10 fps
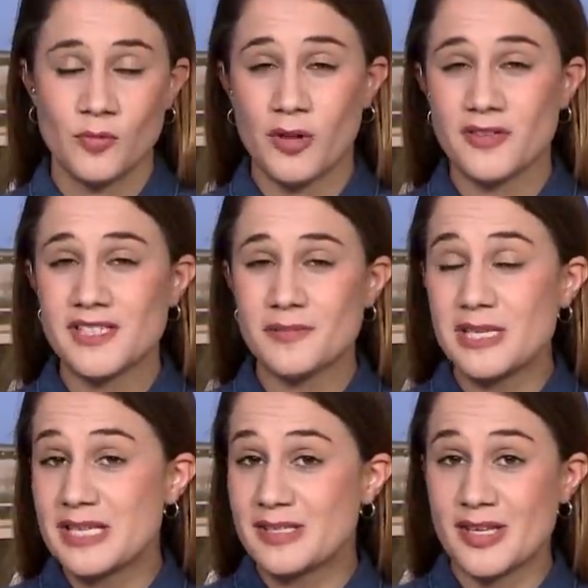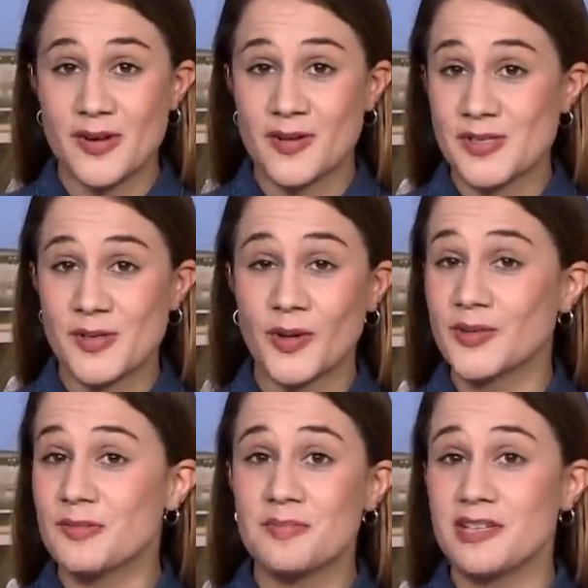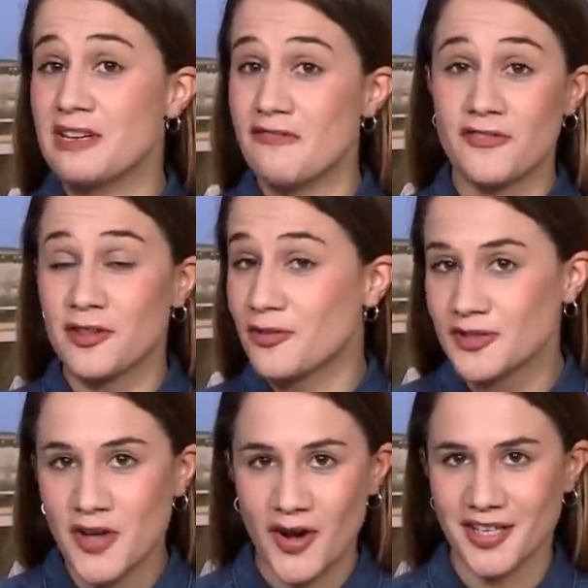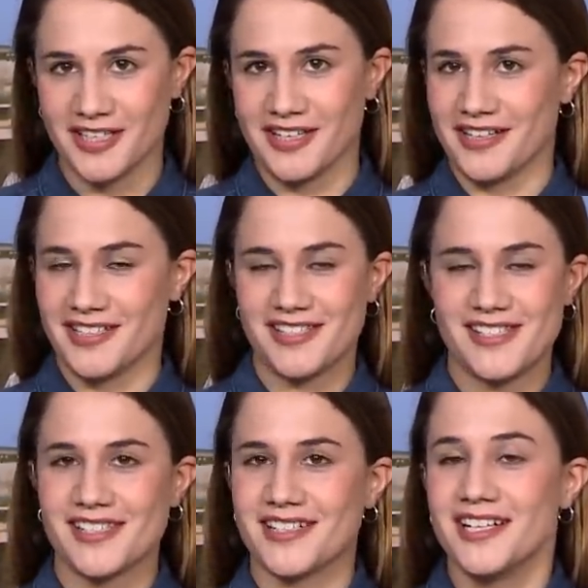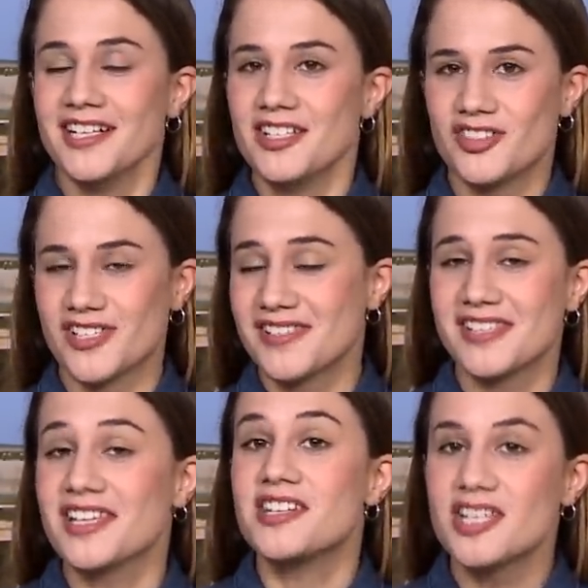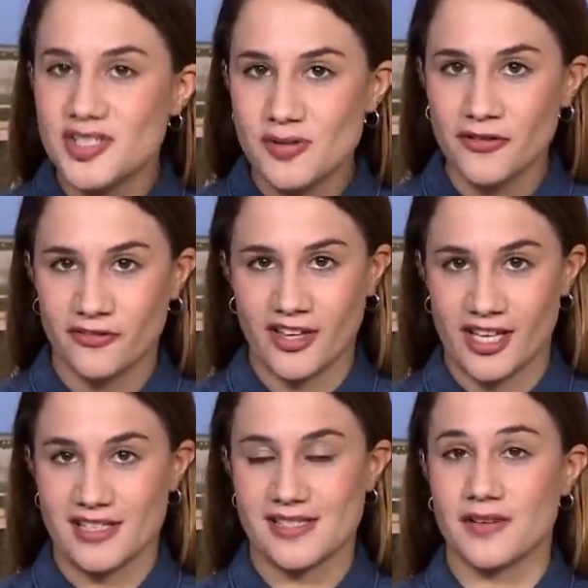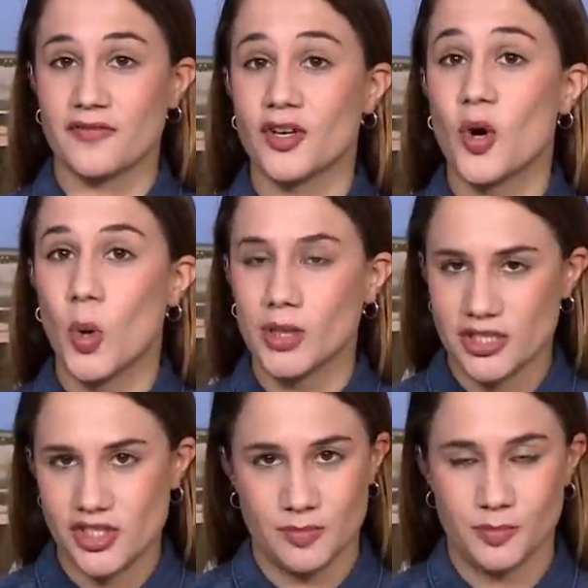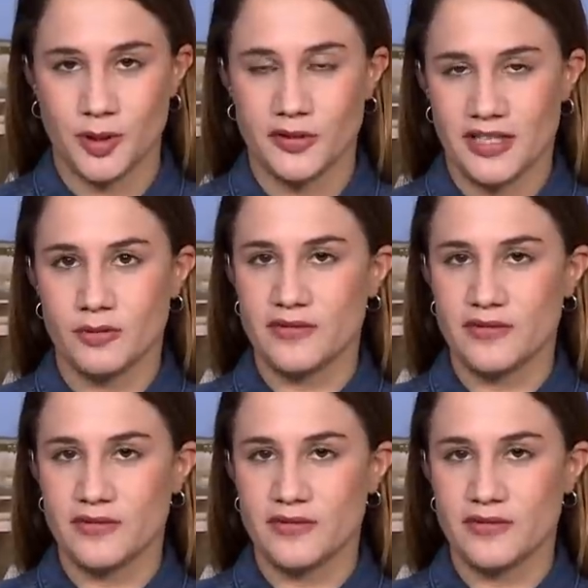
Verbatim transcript: Well, this means there is going to be further talking. It's just the initial phase of the coalition building.